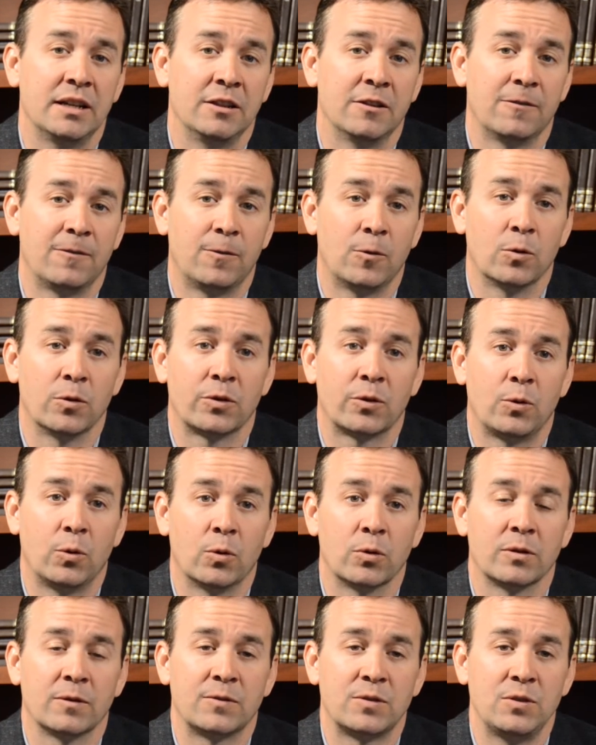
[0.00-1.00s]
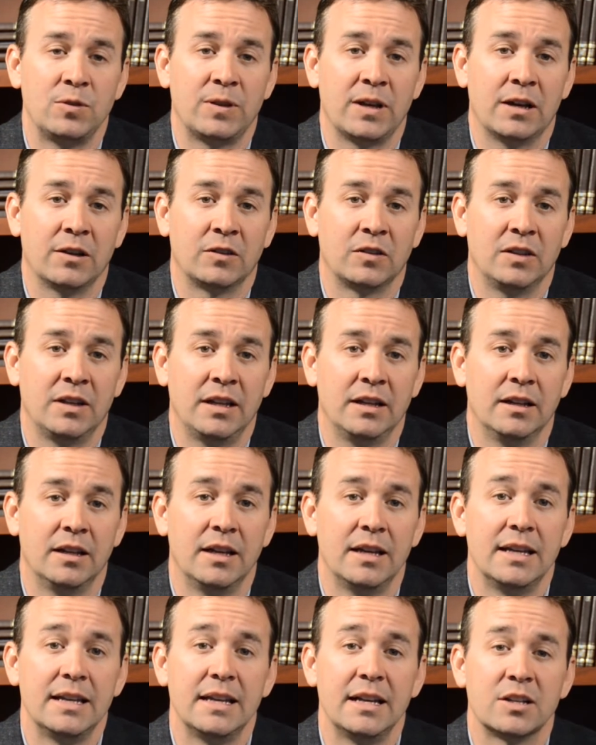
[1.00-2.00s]
in the fourth quarter of 2008,
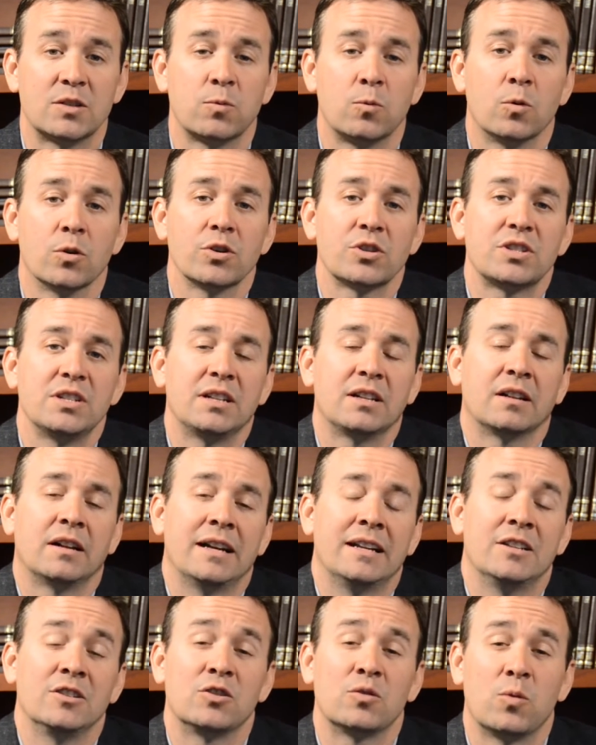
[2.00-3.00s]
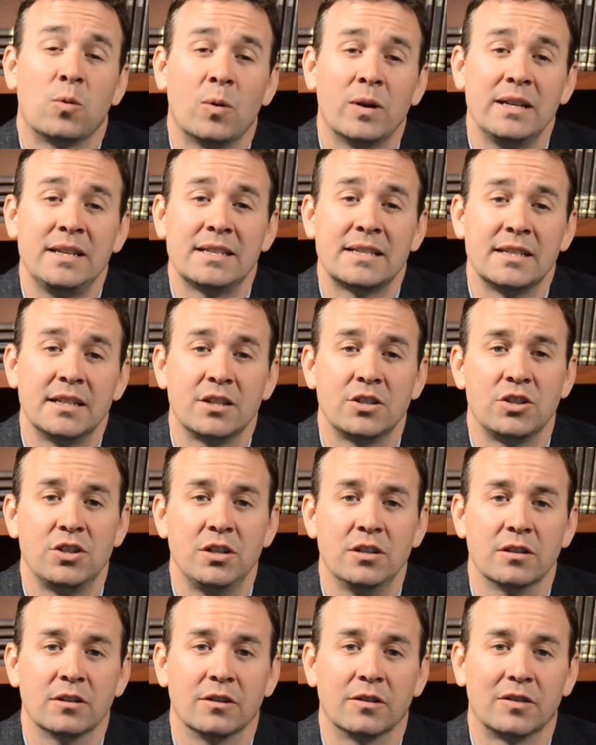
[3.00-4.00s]
its worst decline in 26
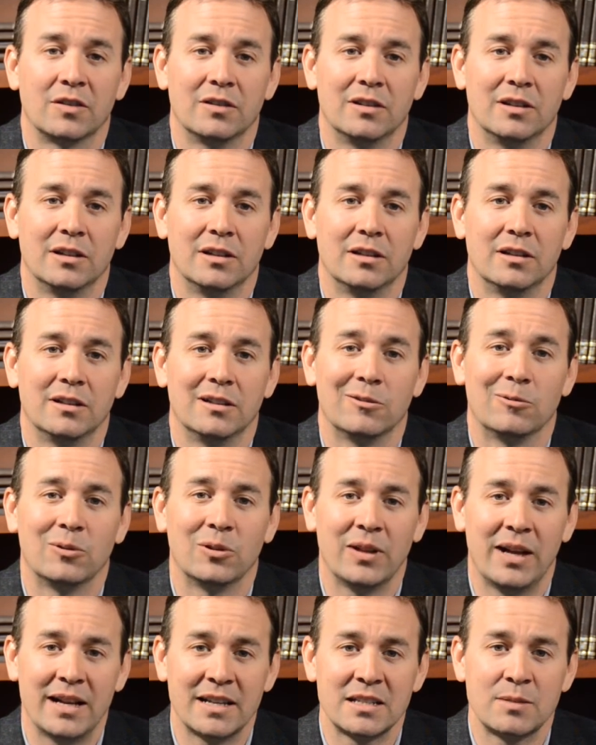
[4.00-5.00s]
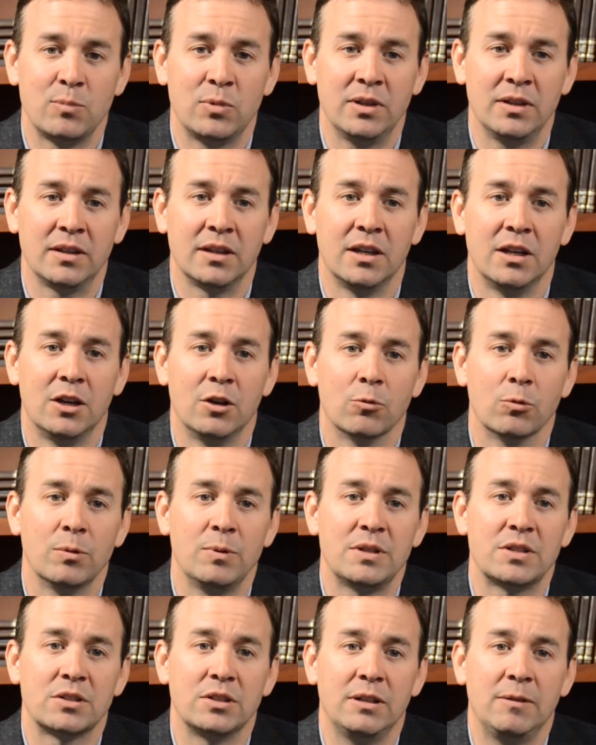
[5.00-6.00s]
years. Well, last month, we
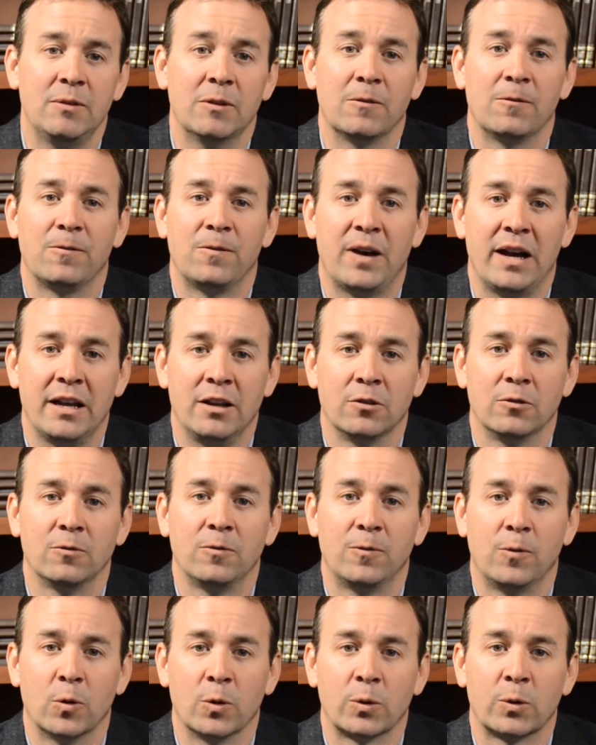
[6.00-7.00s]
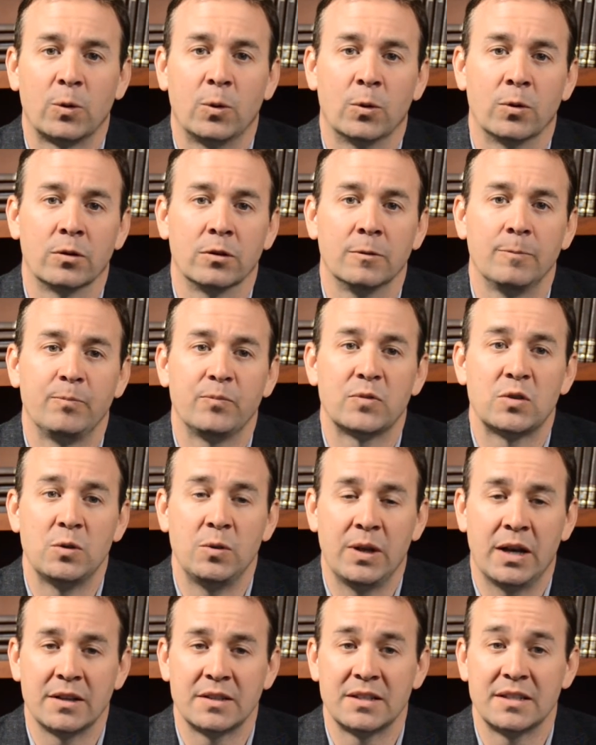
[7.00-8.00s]
received the final fourth quarter
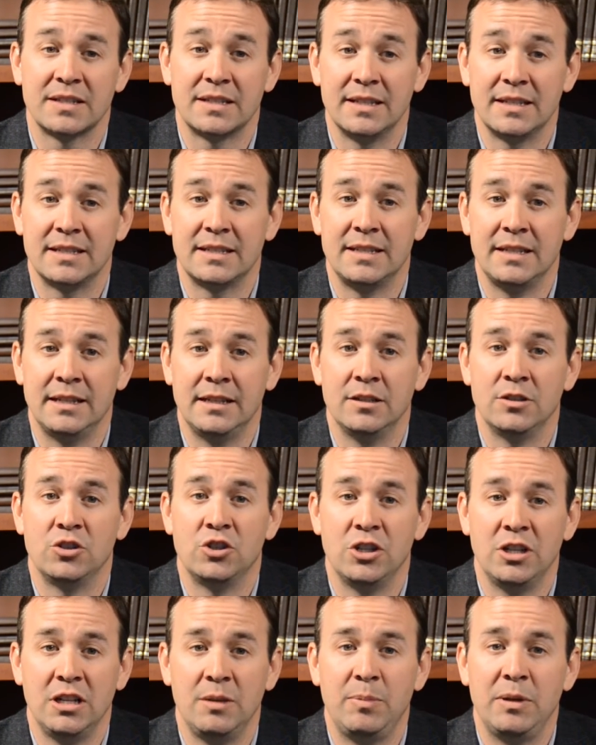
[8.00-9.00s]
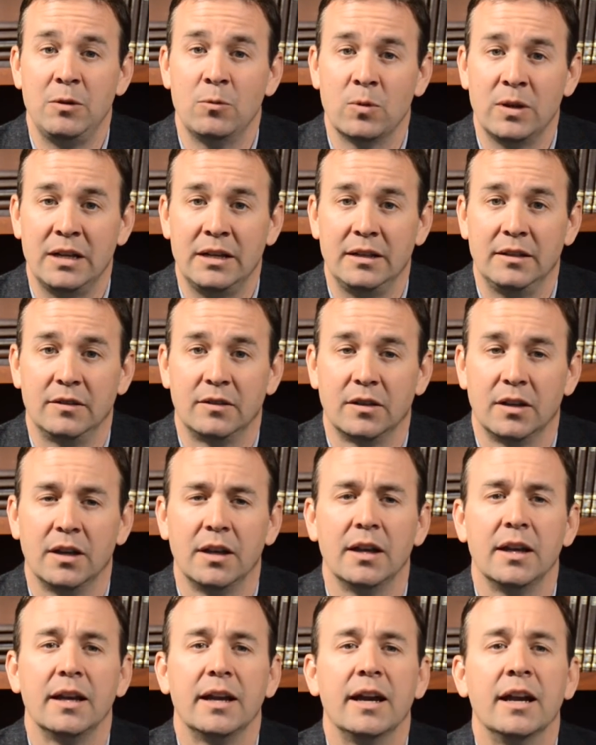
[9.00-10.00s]
2016 GDP readings,
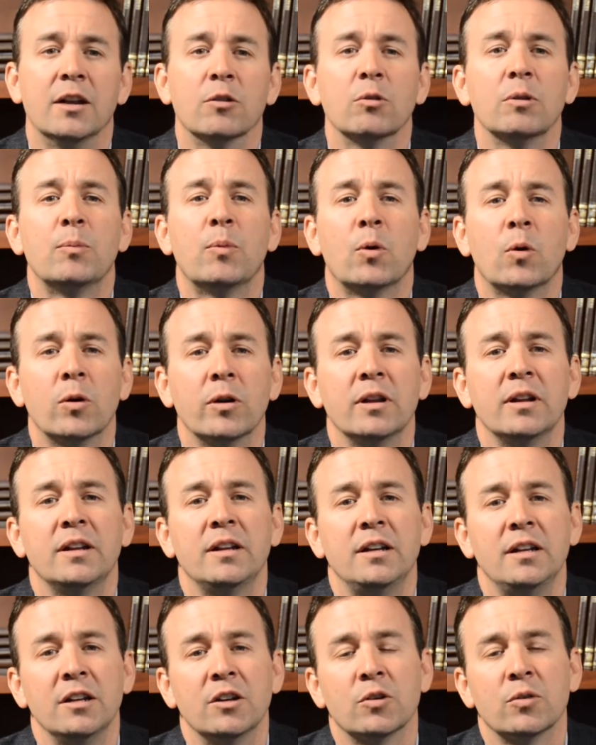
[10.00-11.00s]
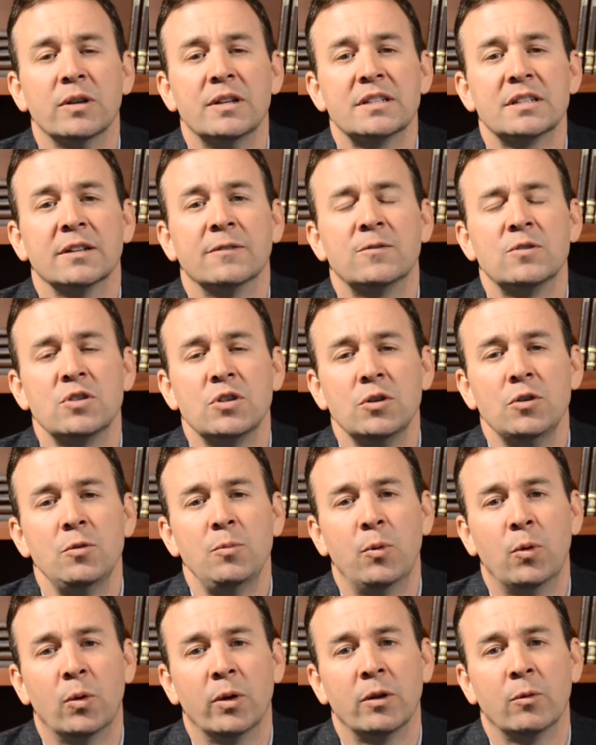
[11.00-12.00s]
and it reported an increase of
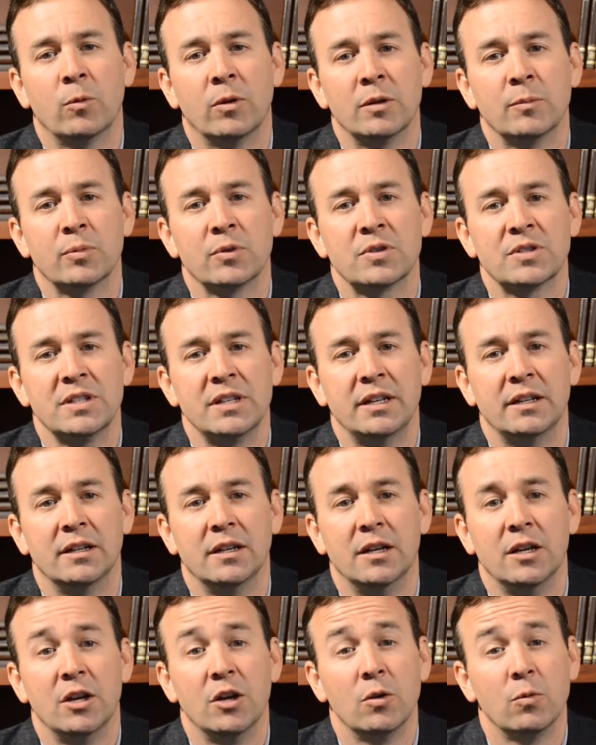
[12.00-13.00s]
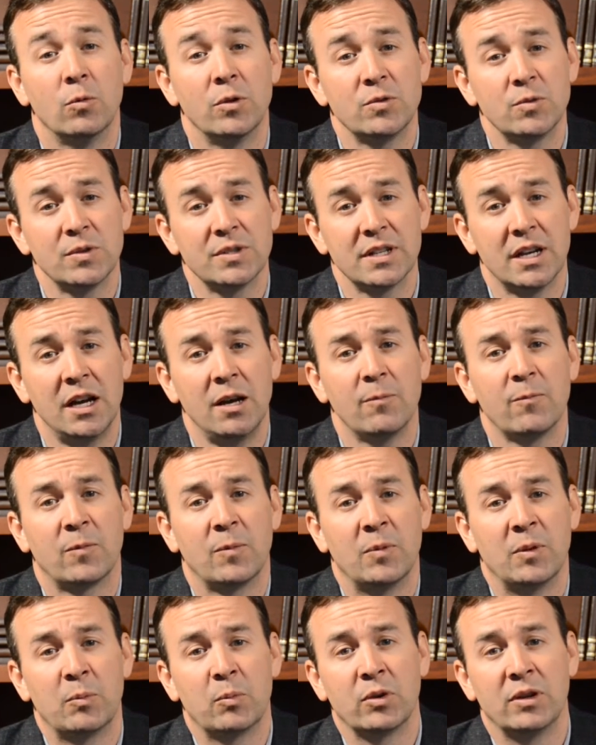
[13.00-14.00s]
2.1%, which was up
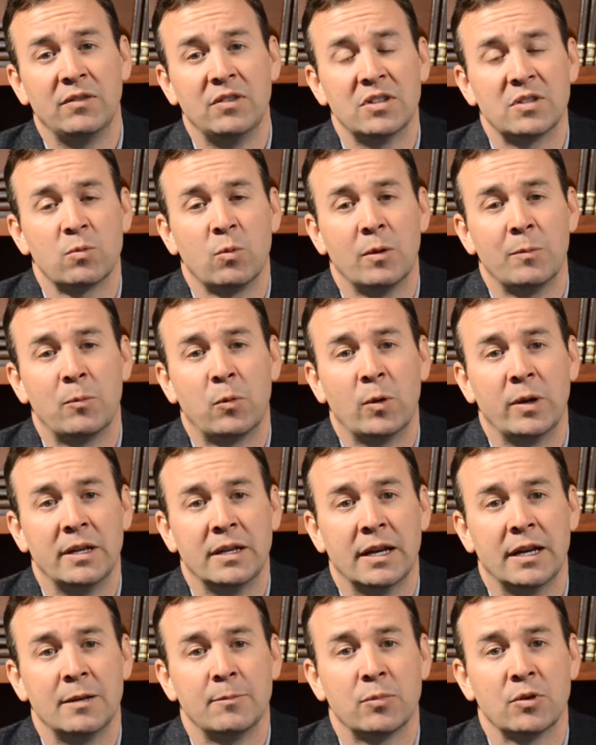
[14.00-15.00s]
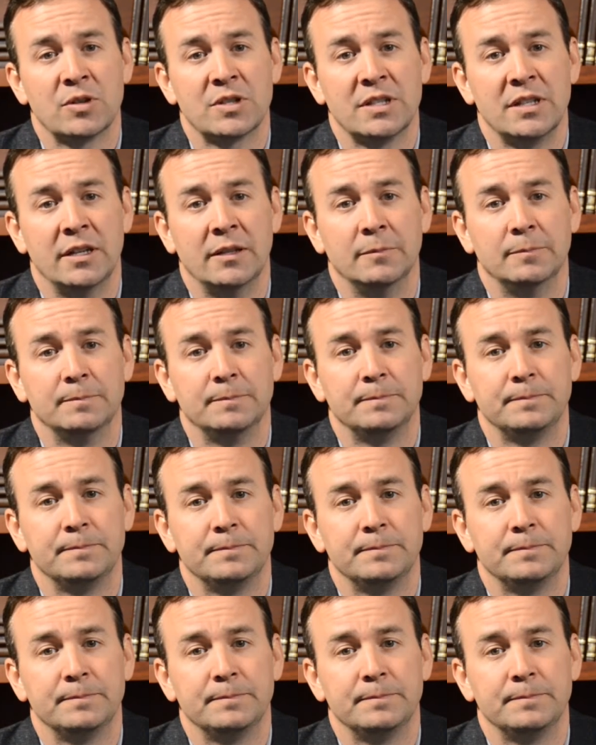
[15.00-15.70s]
from the previous 1.9%.